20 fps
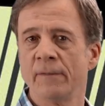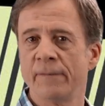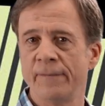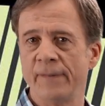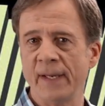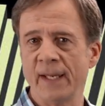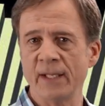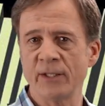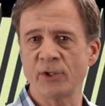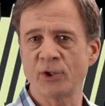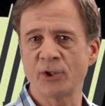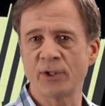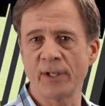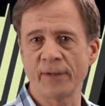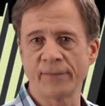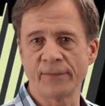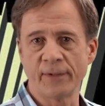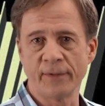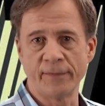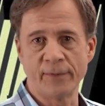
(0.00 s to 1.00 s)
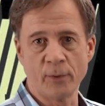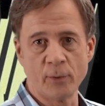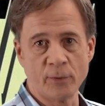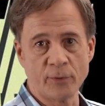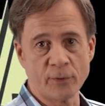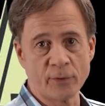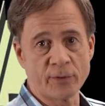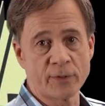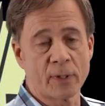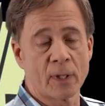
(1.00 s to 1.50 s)
Phase shift
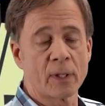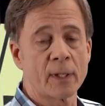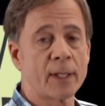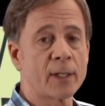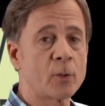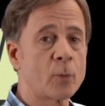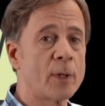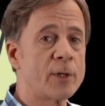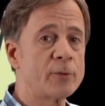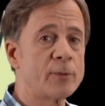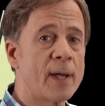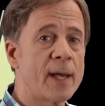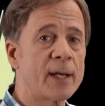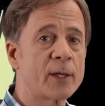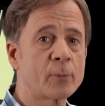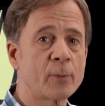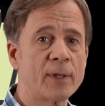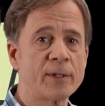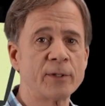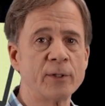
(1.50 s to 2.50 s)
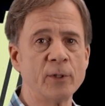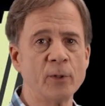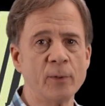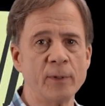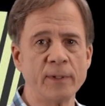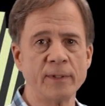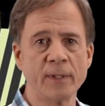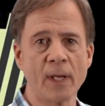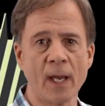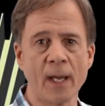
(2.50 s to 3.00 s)
diffusers, like quadratic residue
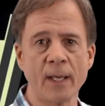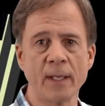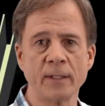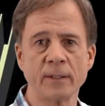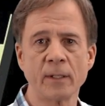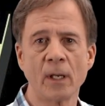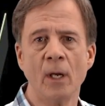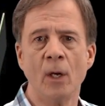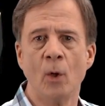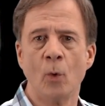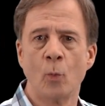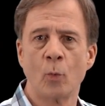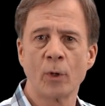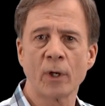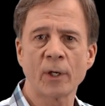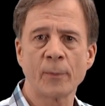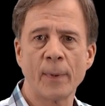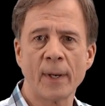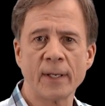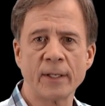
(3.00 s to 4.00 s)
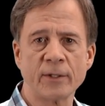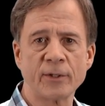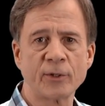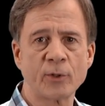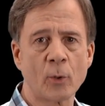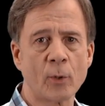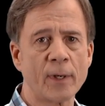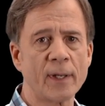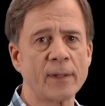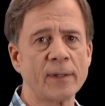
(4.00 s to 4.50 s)
designs, work by
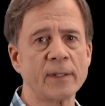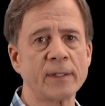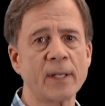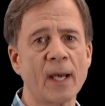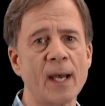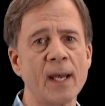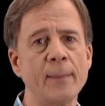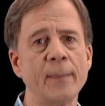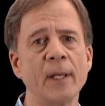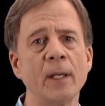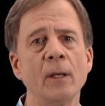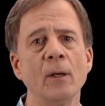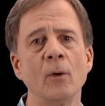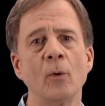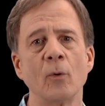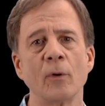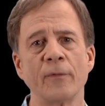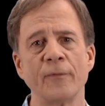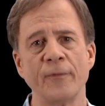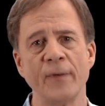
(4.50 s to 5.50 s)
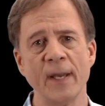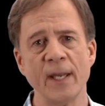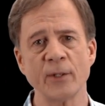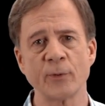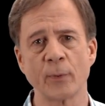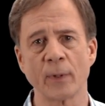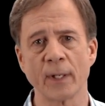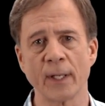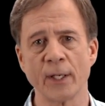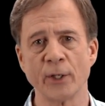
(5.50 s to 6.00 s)
distorting the timing or phase
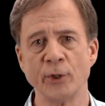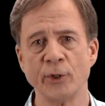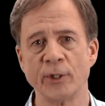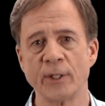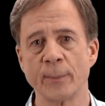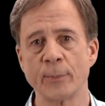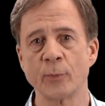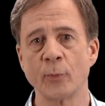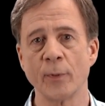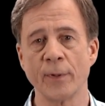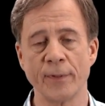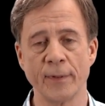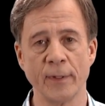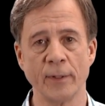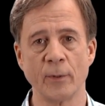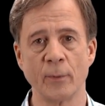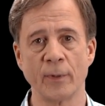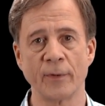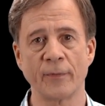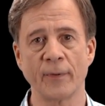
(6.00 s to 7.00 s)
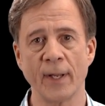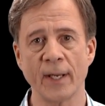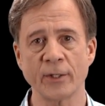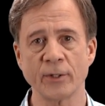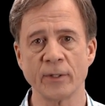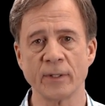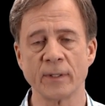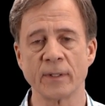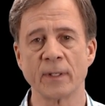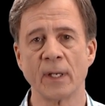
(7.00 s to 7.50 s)
relationships within the
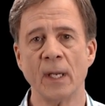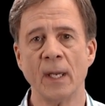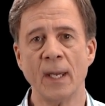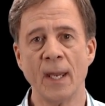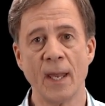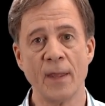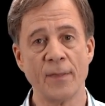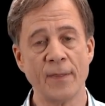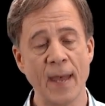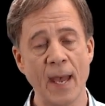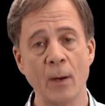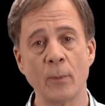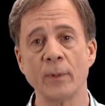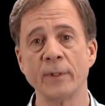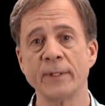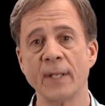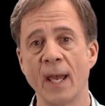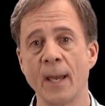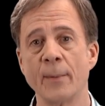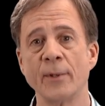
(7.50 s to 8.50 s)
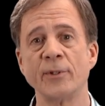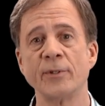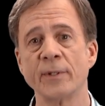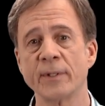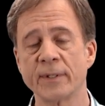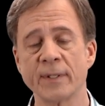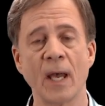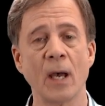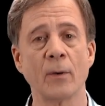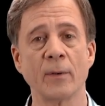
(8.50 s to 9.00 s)
reflections, and that will damage
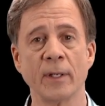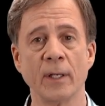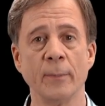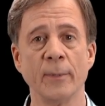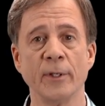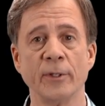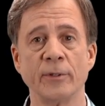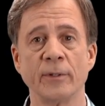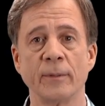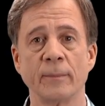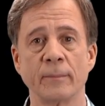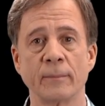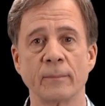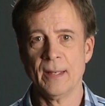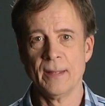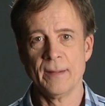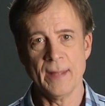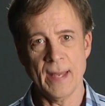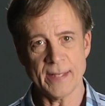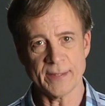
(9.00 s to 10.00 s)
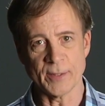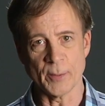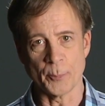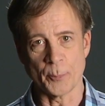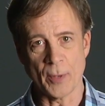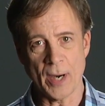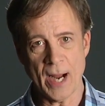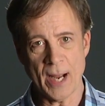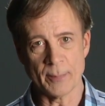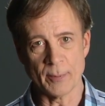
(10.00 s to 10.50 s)
the sound image. That's a
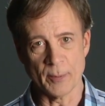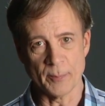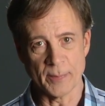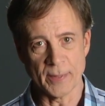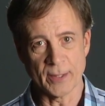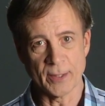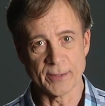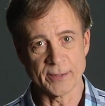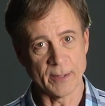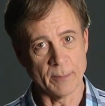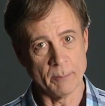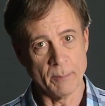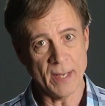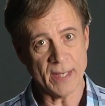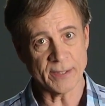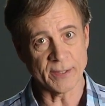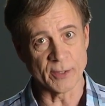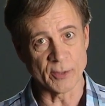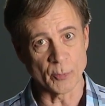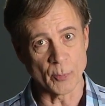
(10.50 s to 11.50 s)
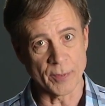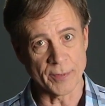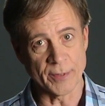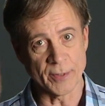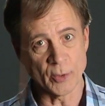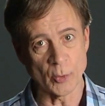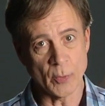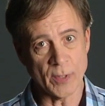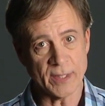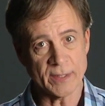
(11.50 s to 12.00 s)
problem because it messes with the
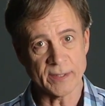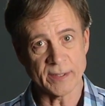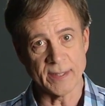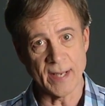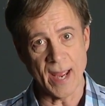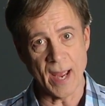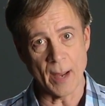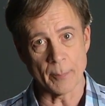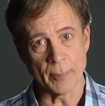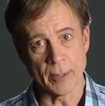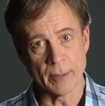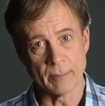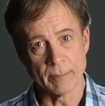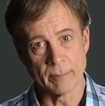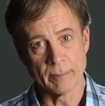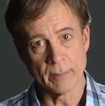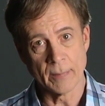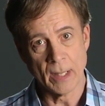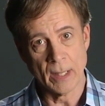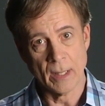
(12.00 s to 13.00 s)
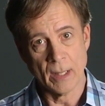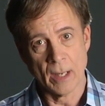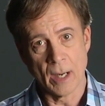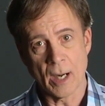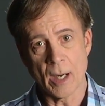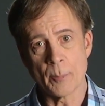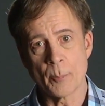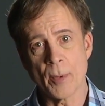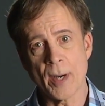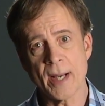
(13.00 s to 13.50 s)
twig snap.
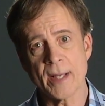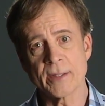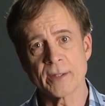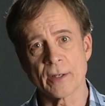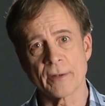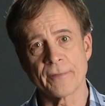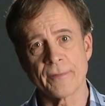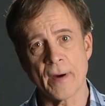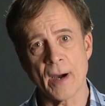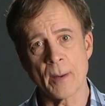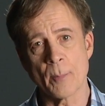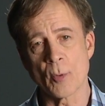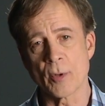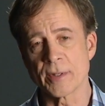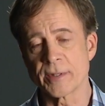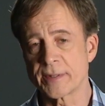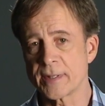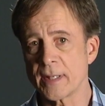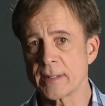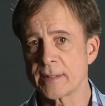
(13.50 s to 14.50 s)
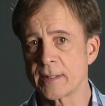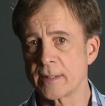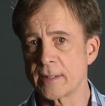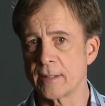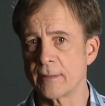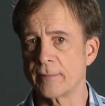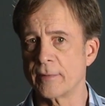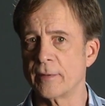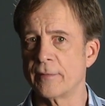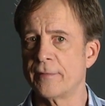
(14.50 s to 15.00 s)
Our brains are far more
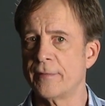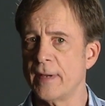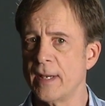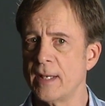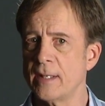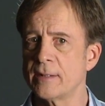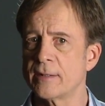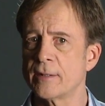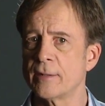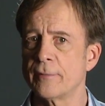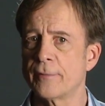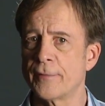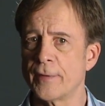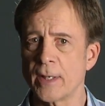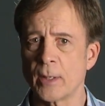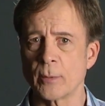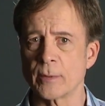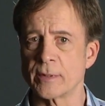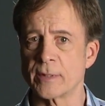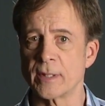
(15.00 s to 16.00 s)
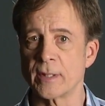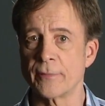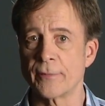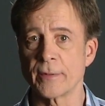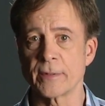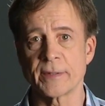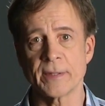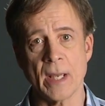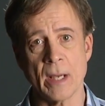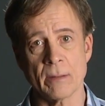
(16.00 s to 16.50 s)
sensitive to phase than frequency
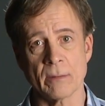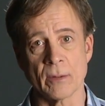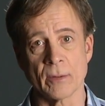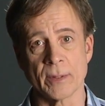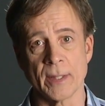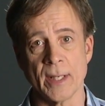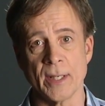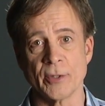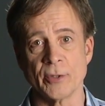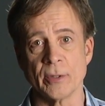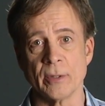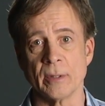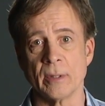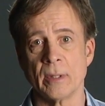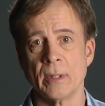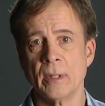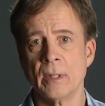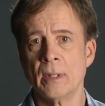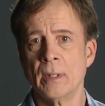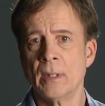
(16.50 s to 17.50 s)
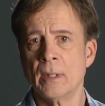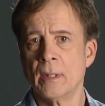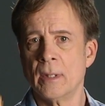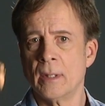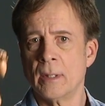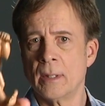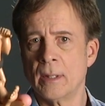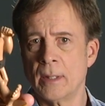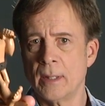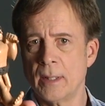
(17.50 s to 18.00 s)
for sound location.
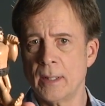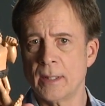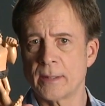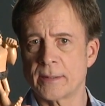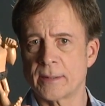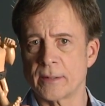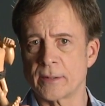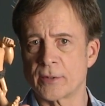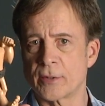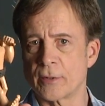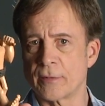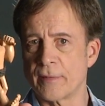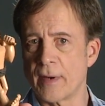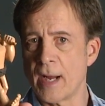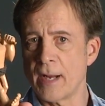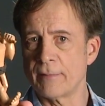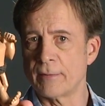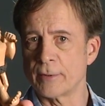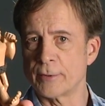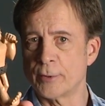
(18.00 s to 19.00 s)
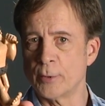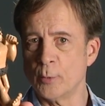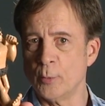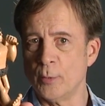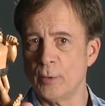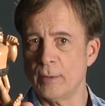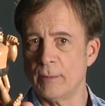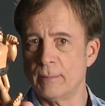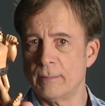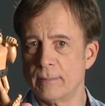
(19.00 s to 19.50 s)
It's a survival
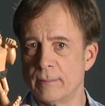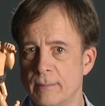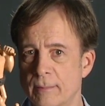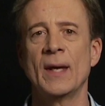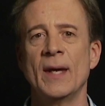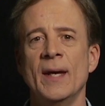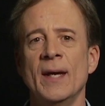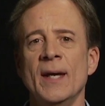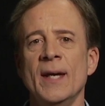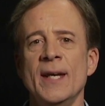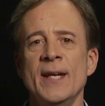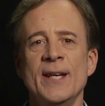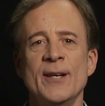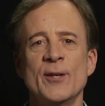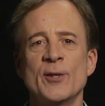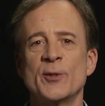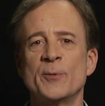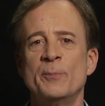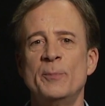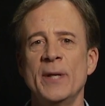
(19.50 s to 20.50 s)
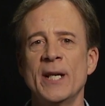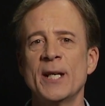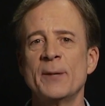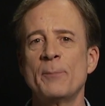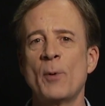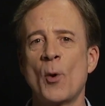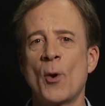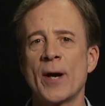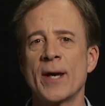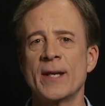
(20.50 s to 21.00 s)
tool. Here's big
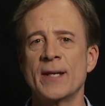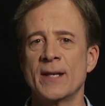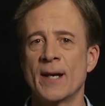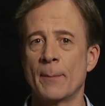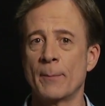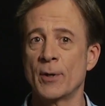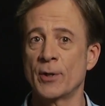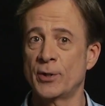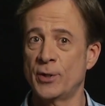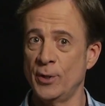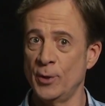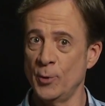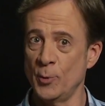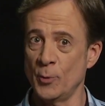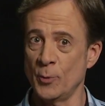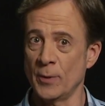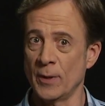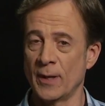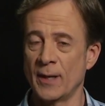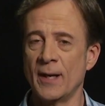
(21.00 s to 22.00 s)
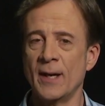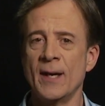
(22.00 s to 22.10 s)
point number 2.